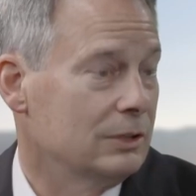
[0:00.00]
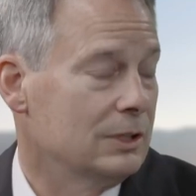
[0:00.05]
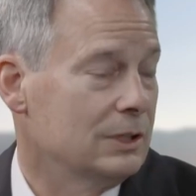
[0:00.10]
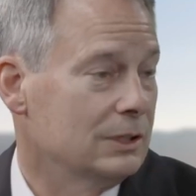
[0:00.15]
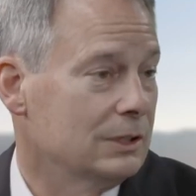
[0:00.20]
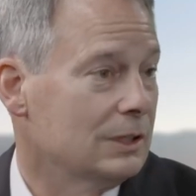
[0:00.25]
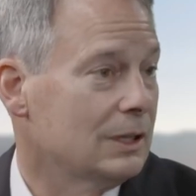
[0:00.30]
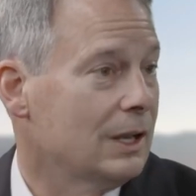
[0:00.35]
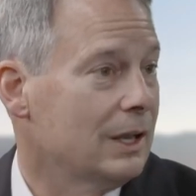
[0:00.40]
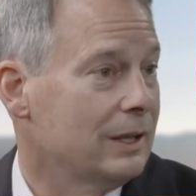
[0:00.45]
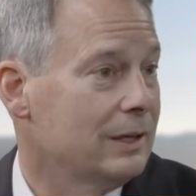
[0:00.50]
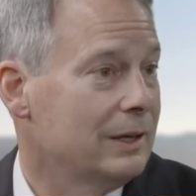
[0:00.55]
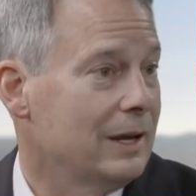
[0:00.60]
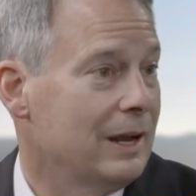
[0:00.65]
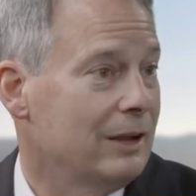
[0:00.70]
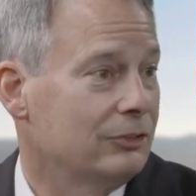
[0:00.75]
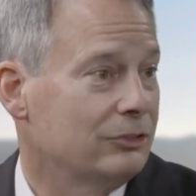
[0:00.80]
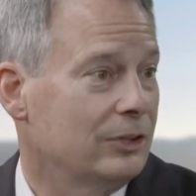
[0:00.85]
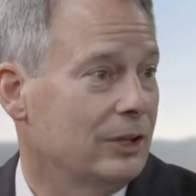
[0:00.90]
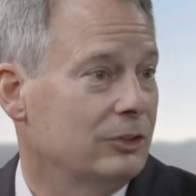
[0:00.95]
in client
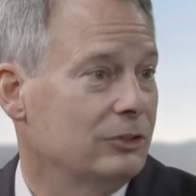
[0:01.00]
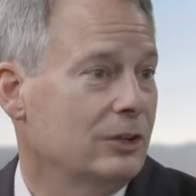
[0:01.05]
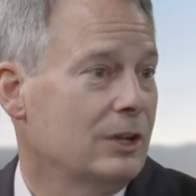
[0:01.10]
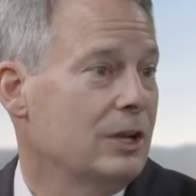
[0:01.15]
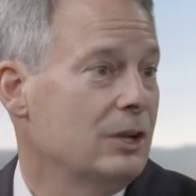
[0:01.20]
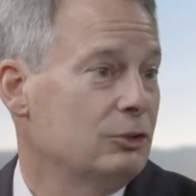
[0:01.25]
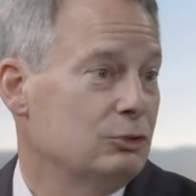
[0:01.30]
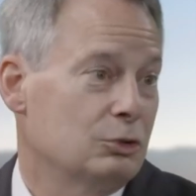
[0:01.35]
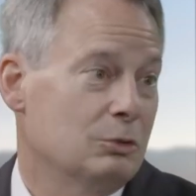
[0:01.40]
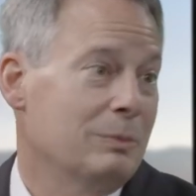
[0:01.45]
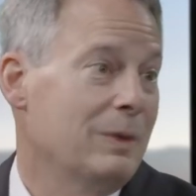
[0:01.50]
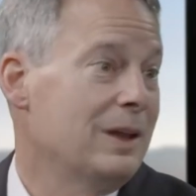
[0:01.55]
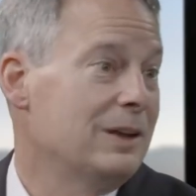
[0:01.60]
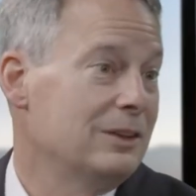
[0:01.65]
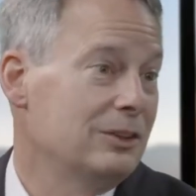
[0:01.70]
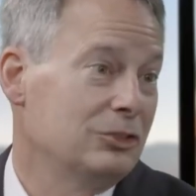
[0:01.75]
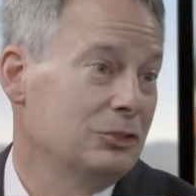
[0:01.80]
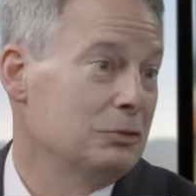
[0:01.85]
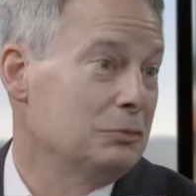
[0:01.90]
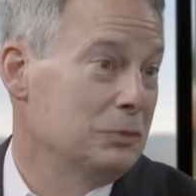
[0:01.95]
assets,
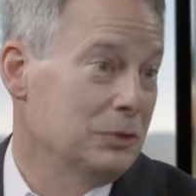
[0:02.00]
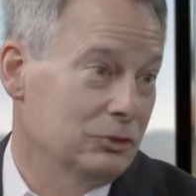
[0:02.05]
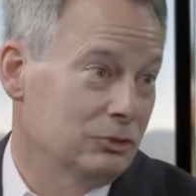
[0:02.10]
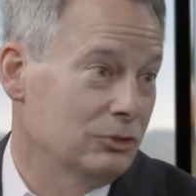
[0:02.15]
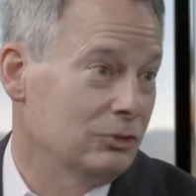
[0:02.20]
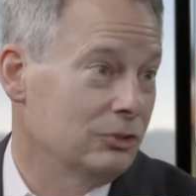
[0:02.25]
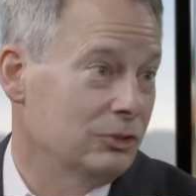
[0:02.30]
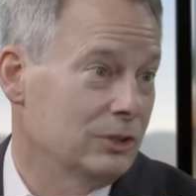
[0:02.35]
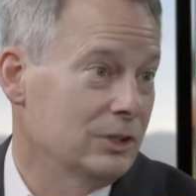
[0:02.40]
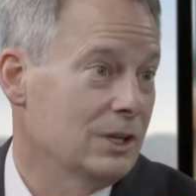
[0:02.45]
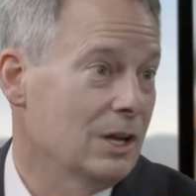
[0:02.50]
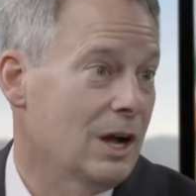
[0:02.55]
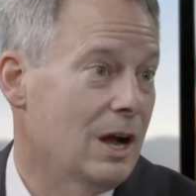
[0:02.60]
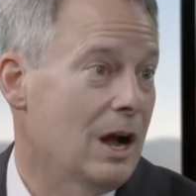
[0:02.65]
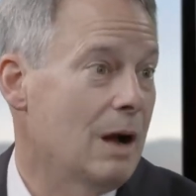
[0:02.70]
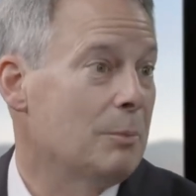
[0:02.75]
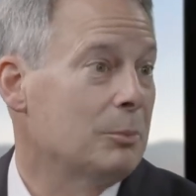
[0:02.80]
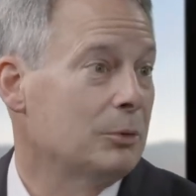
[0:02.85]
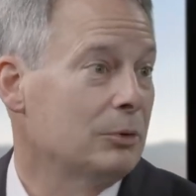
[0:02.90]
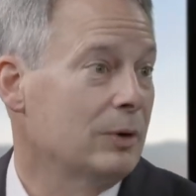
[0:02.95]
tremendous efficiency,
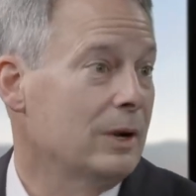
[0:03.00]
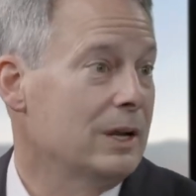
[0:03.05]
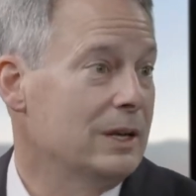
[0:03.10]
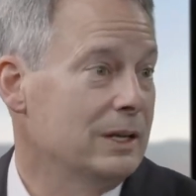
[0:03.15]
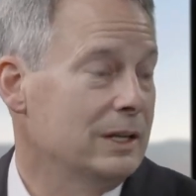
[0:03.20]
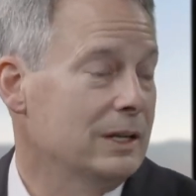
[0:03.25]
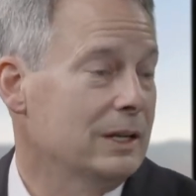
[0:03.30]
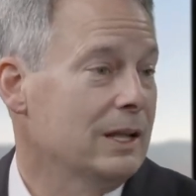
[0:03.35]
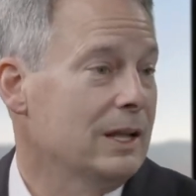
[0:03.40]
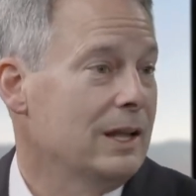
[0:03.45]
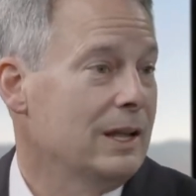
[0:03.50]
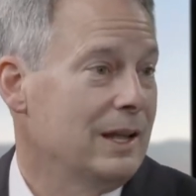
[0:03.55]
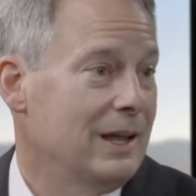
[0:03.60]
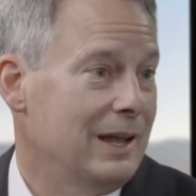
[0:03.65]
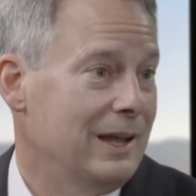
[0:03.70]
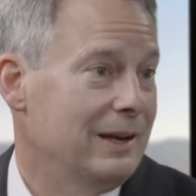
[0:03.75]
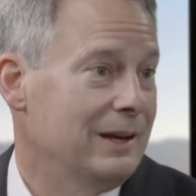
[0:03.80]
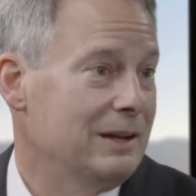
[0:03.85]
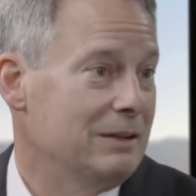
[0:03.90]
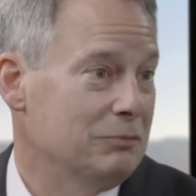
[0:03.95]
operating
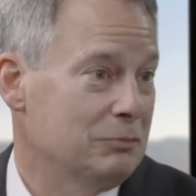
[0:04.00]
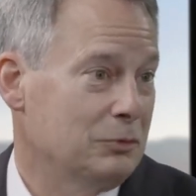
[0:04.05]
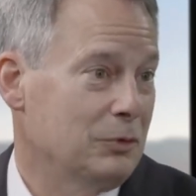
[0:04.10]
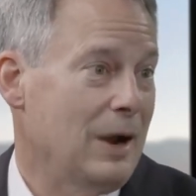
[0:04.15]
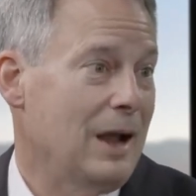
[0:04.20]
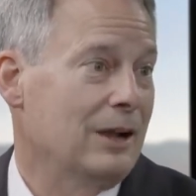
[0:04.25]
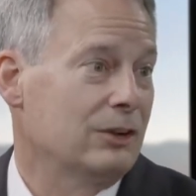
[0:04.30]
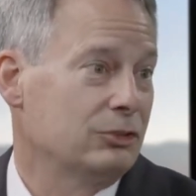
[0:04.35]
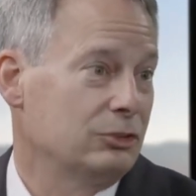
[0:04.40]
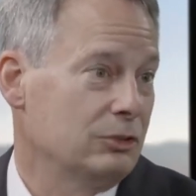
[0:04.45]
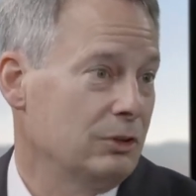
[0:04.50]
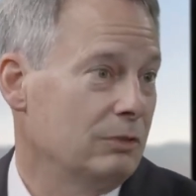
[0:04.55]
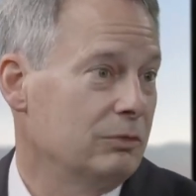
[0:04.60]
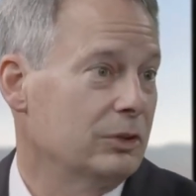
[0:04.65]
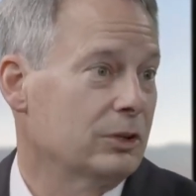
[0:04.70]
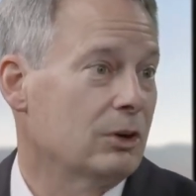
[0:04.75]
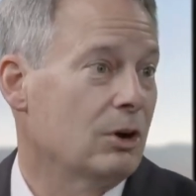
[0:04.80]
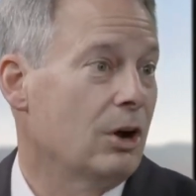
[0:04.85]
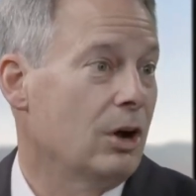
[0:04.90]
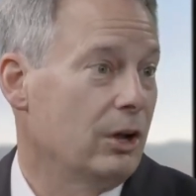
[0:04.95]
at a fraction of
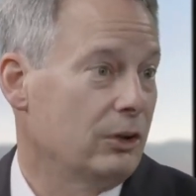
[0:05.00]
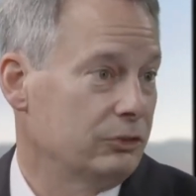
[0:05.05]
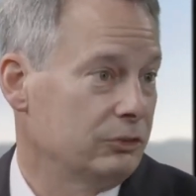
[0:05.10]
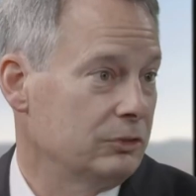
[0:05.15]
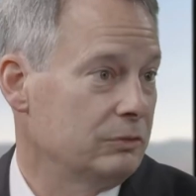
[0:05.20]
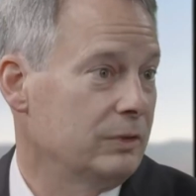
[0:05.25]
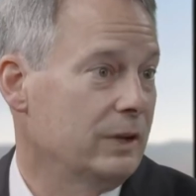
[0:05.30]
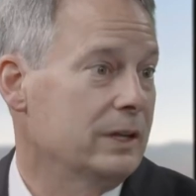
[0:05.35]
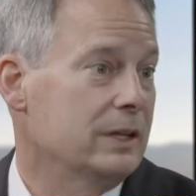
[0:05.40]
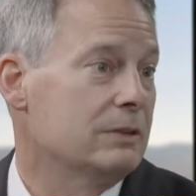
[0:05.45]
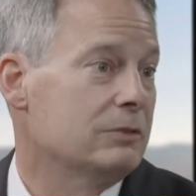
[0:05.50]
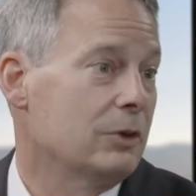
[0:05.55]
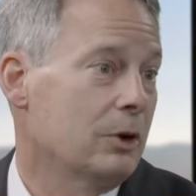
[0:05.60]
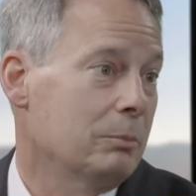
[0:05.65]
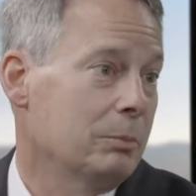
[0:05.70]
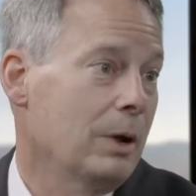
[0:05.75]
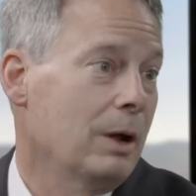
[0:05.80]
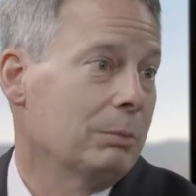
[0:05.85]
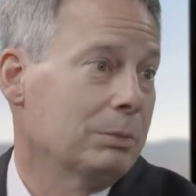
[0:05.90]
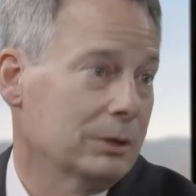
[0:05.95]
the cost of any of
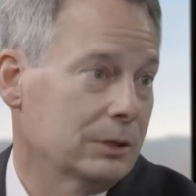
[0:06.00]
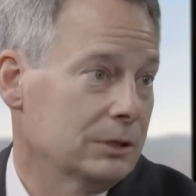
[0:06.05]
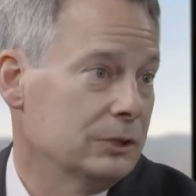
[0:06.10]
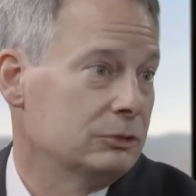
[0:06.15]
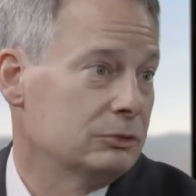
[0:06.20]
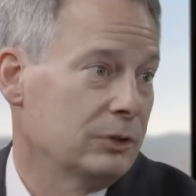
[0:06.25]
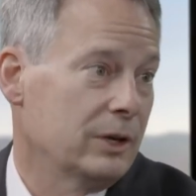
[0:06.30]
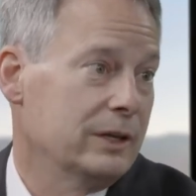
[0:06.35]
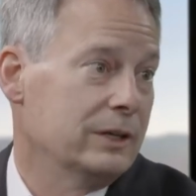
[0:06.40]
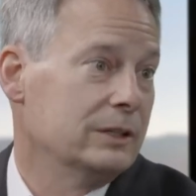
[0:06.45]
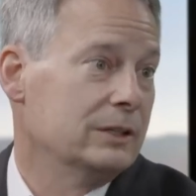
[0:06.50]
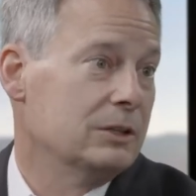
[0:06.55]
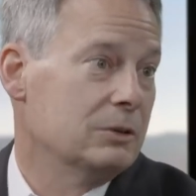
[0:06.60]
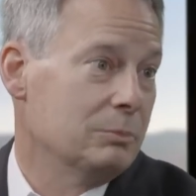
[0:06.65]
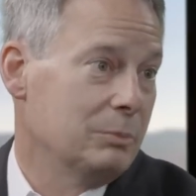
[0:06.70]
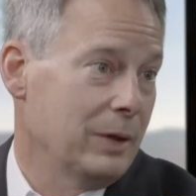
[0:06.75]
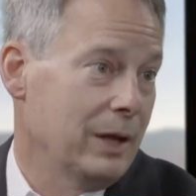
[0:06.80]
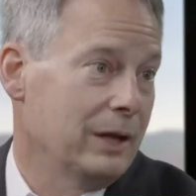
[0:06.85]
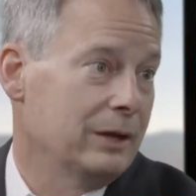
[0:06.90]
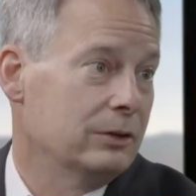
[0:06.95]
our publicly traded
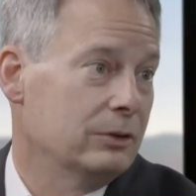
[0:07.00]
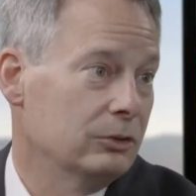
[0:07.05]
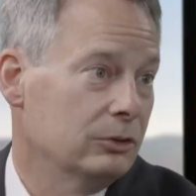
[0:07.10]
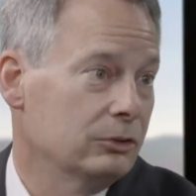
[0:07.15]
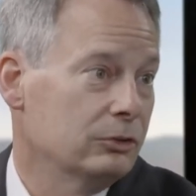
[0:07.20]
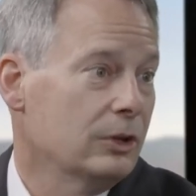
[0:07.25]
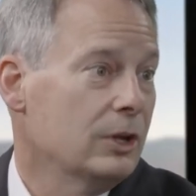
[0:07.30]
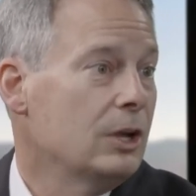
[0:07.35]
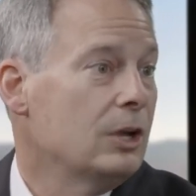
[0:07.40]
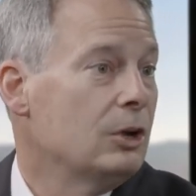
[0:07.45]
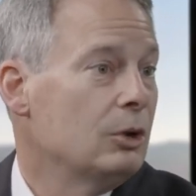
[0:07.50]
competitors.